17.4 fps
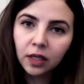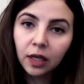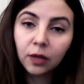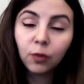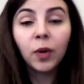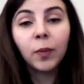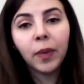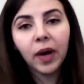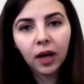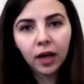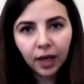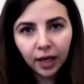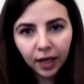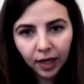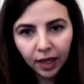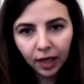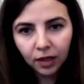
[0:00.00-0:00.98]
I went back
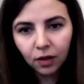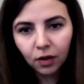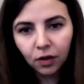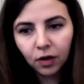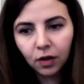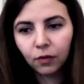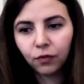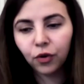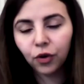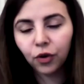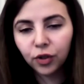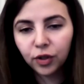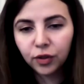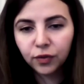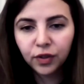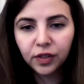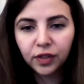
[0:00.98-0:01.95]
again for
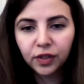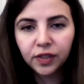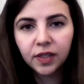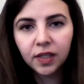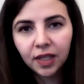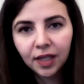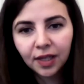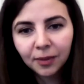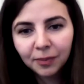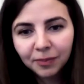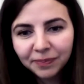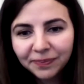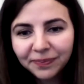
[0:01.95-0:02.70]
university.